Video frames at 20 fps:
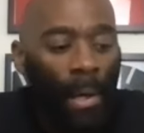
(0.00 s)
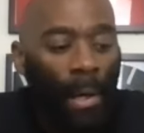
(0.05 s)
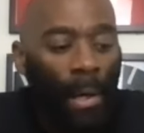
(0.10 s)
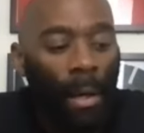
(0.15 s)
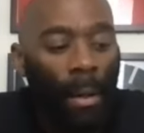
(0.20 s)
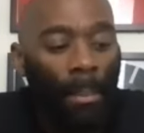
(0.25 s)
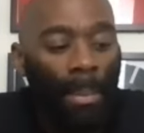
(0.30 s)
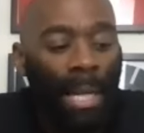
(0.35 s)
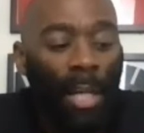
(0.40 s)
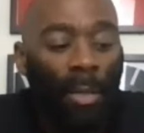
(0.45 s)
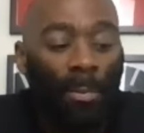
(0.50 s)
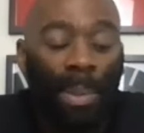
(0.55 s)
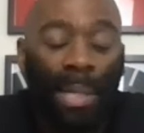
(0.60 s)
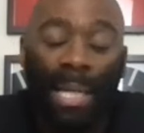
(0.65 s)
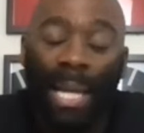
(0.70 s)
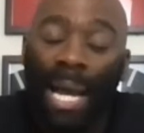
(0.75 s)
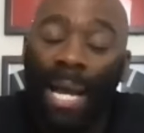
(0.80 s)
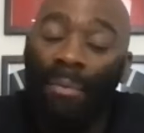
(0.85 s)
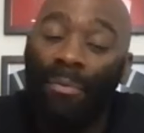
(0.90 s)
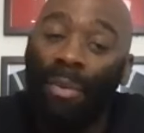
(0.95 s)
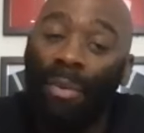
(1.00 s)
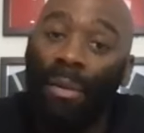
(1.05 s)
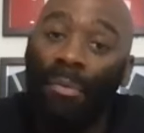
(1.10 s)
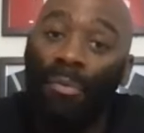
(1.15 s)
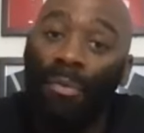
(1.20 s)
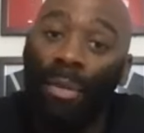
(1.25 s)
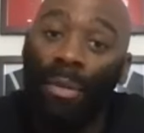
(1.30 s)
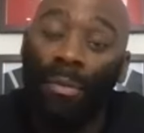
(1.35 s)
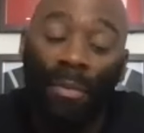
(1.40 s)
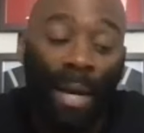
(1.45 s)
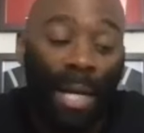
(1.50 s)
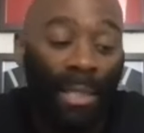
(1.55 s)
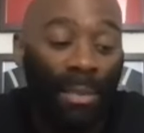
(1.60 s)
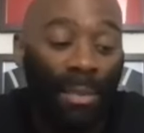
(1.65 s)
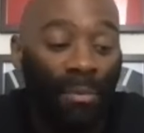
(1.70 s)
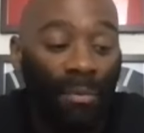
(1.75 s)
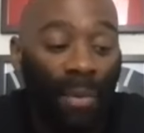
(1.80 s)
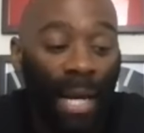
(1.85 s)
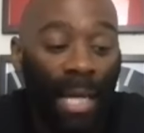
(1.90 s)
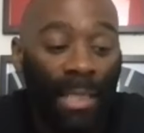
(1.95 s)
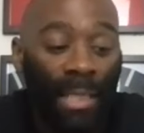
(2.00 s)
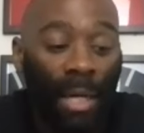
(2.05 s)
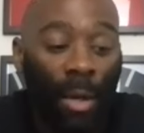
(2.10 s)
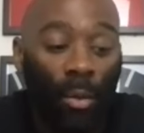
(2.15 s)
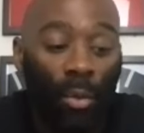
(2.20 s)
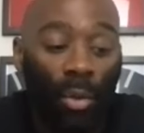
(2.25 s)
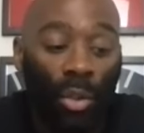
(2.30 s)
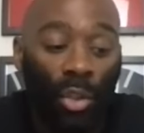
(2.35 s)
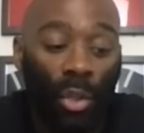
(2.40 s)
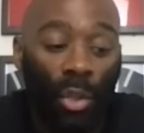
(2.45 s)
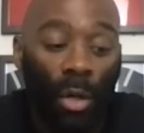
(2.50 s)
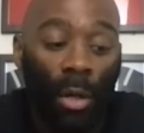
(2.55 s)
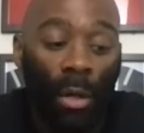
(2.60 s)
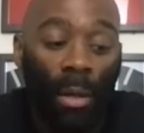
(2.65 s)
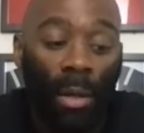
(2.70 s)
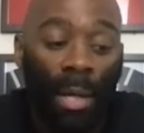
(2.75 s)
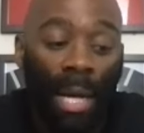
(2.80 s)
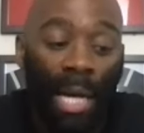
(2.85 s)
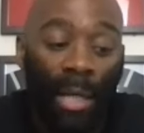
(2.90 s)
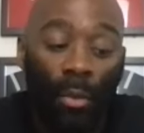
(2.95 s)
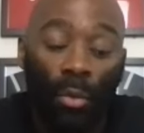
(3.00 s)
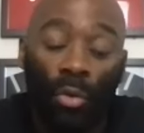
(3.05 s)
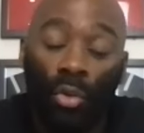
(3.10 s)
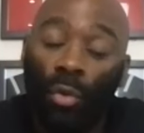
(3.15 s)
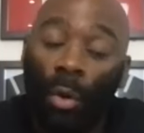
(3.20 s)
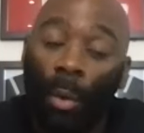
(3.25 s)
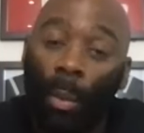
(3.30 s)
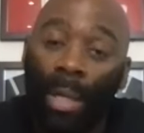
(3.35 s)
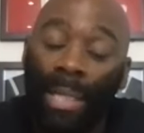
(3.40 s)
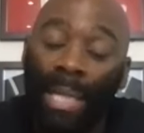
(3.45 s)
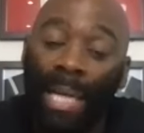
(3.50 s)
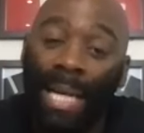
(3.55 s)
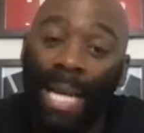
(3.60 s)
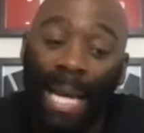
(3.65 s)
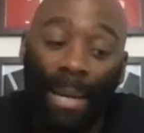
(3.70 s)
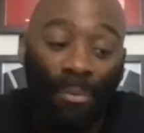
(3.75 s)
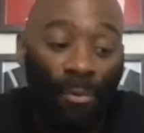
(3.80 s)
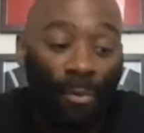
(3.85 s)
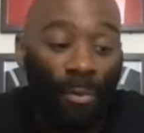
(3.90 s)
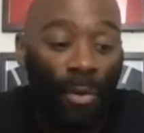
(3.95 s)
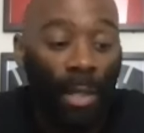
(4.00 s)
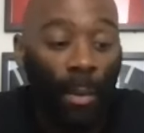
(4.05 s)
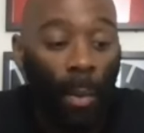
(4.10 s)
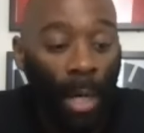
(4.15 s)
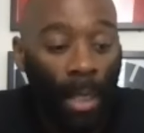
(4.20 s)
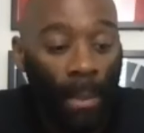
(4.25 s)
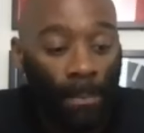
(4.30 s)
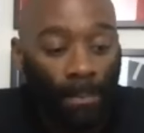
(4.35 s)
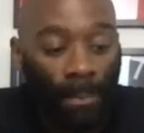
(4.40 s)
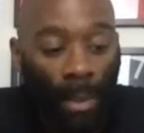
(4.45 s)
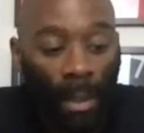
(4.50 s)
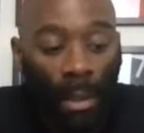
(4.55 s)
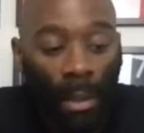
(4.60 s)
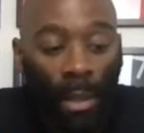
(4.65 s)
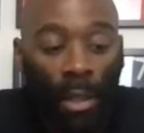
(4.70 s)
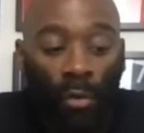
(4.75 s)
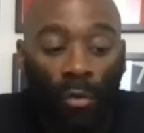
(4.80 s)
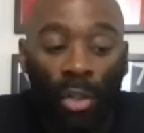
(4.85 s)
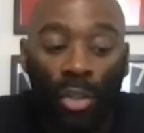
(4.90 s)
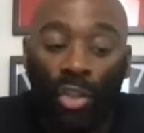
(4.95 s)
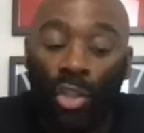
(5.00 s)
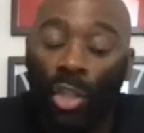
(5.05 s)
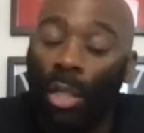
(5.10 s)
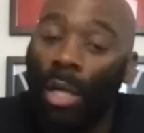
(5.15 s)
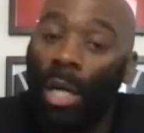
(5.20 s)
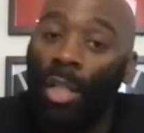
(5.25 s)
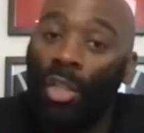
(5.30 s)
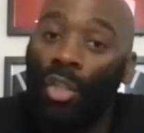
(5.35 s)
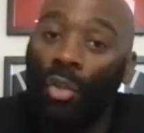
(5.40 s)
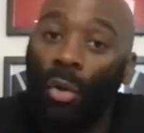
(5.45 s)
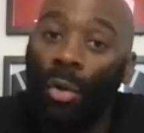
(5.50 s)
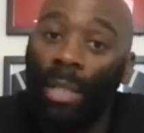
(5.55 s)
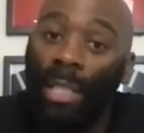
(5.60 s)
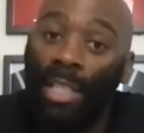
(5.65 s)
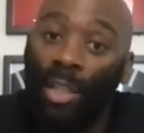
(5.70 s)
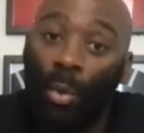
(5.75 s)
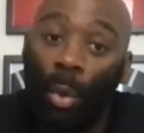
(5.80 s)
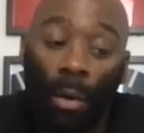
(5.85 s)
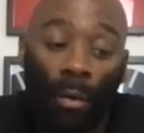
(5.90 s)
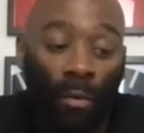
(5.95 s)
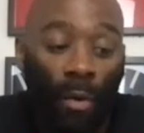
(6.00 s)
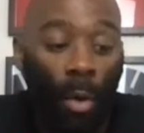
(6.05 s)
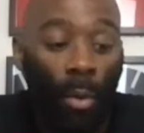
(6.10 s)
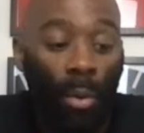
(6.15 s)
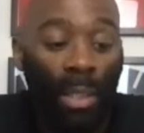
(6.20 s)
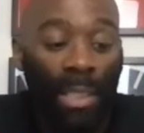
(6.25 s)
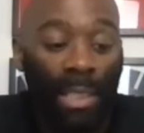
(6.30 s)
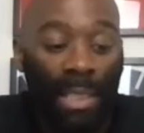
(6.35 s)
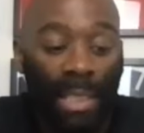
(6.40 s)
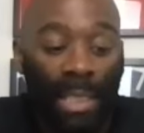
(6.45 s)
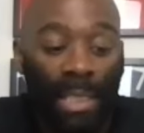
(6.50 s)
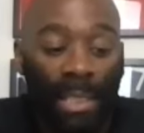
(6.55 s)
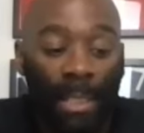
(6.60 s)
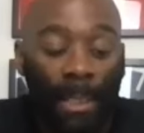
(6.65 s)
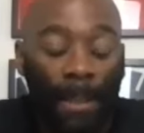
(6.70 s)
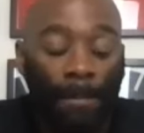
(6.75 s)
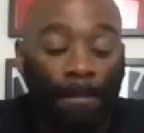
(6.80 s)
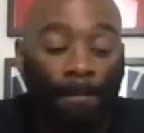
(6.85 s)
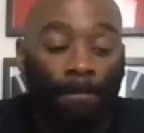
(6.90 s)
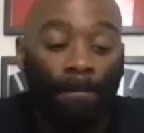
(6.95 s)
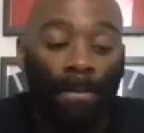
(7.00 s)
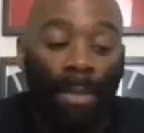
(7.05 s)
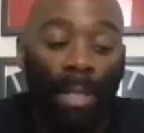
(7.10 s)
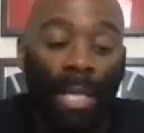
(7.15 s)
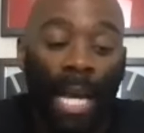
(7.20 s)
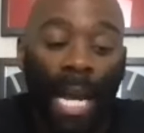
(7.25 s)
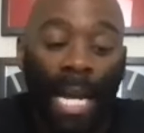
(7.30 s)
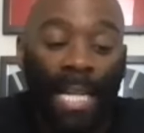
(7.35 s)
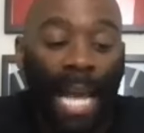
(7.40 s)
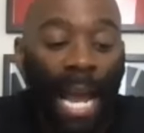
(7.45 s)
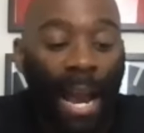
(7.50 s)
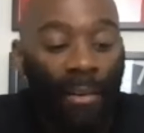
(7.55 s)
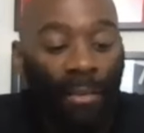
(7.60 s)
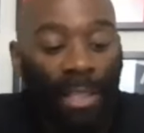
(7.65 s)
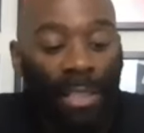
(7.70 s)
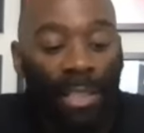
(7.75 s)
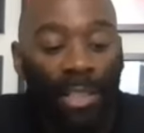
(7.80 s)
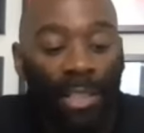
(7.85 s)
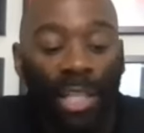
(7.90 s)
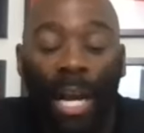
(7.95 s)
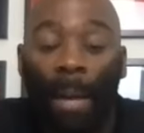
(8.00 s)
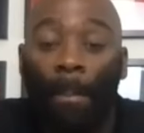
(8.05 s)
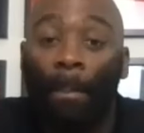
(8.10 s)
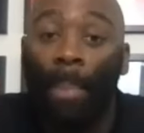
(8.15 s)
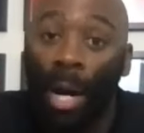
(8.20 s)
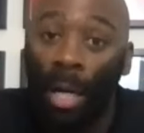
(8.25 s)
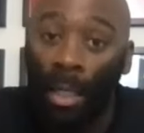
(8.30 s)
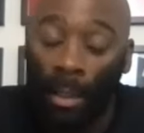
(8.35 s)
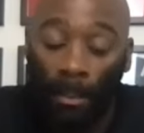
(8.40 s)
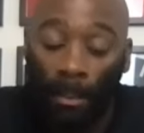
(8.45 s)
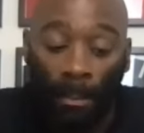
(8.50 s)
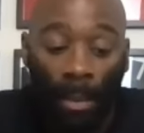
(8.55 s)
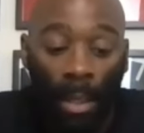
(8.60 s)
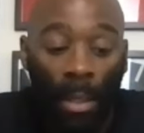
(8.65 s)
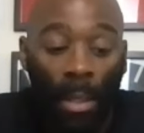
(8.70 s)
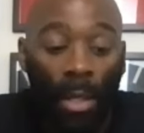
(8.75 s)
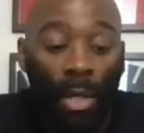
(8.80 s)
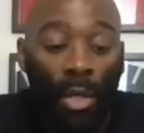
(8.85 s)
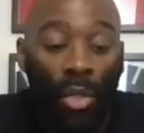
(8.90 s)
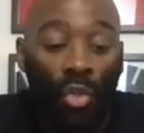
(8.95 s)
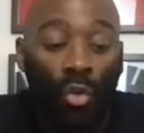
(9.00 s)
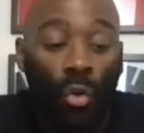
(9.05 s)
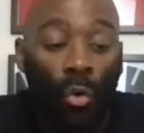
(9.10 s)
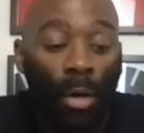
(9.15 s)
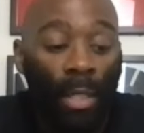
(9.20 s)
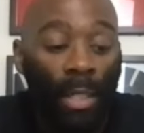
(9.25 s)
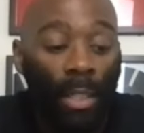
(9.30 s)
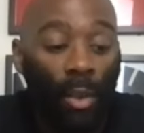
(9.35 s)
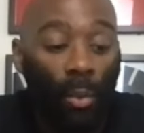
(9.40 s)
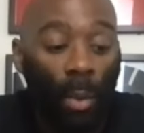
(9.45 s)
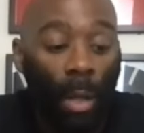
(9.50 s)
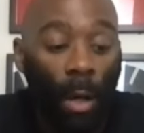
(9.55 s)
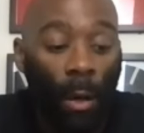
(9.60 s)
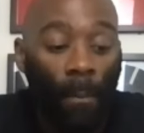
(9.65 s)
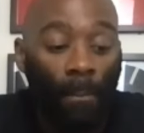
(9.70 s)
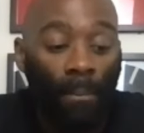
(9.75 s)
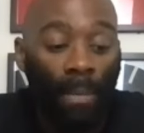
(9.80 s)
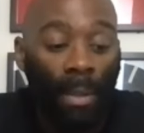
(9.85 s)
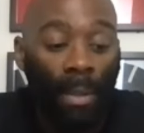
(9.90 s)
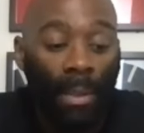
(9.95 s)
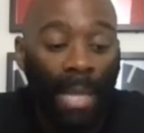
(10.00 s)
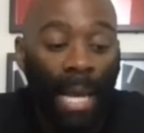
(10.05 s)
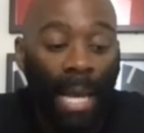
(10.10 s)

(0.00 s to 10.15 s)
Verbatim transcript: Um, but I was played out in front of 3,000 fans at Aldershot. And Aldershot won that game 3 1. Lorent Tolaj scoring his 12th goal of the season. Can Harris and Jack Barham scoring as well.